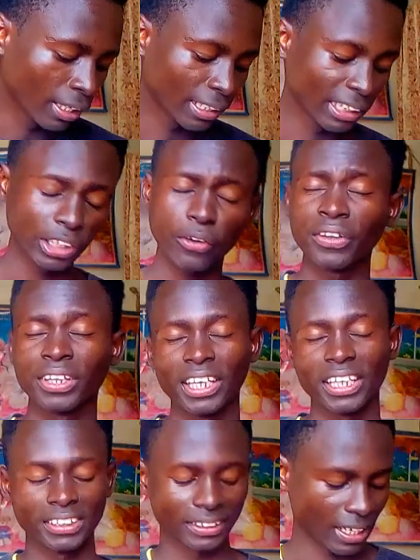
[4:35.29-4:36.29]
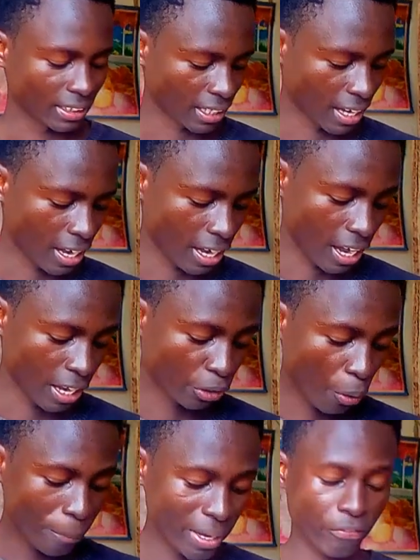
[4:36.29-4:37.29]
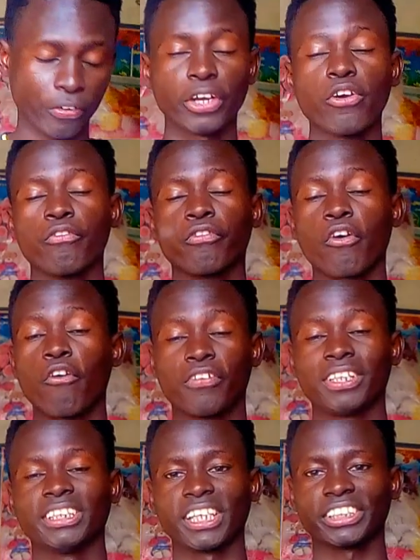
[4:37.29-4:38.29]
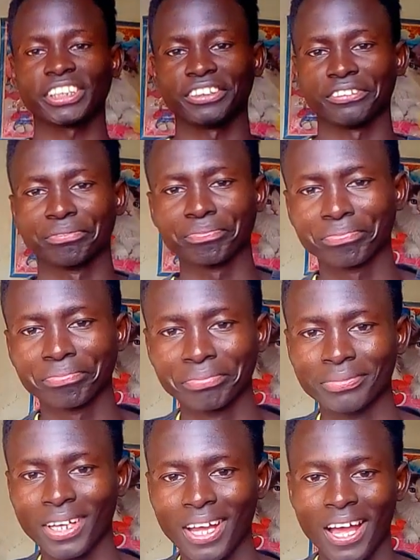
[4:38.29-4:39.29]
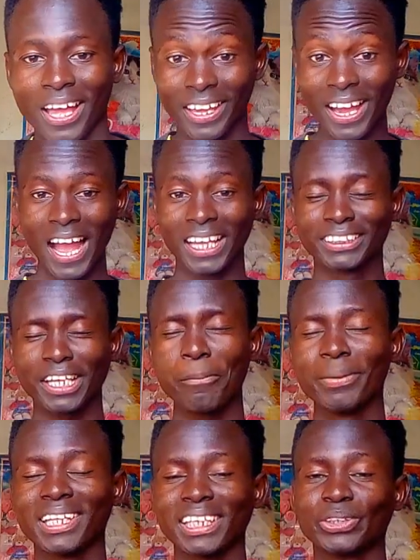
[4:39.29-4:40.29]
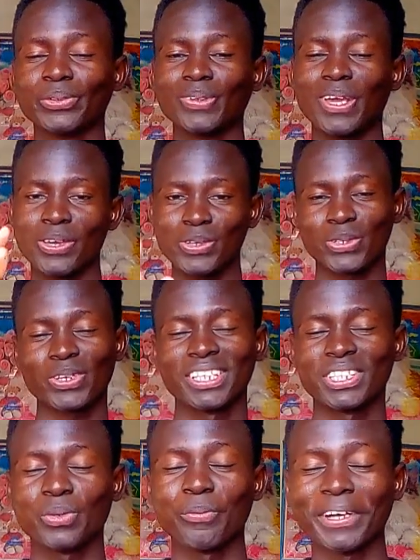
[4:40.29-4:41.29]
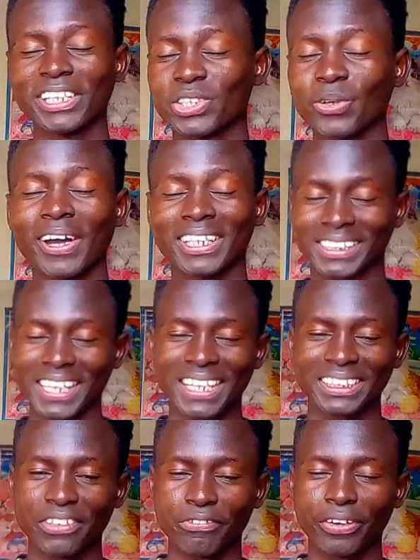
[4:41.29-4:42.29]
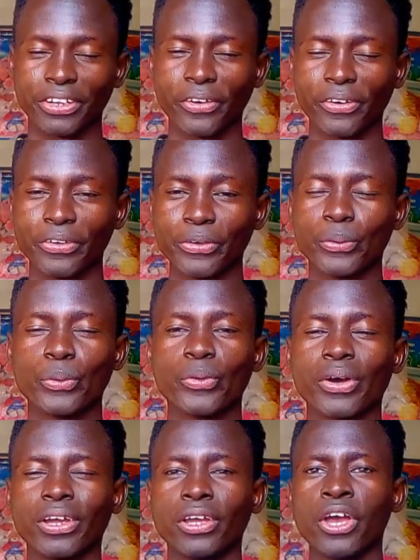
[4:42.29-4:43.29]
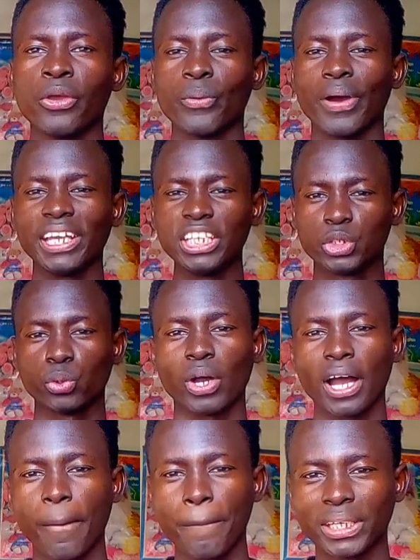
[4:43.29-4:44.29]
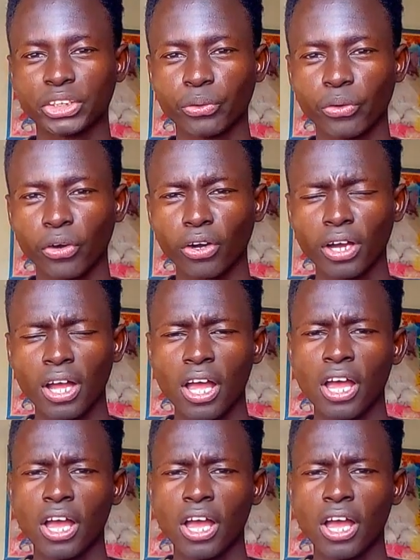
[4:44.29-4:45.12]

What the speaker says: The second thing is that don't be afraid of rejection. Yeah, it can be that you saw this woman so attractive. I know you are into her, but you know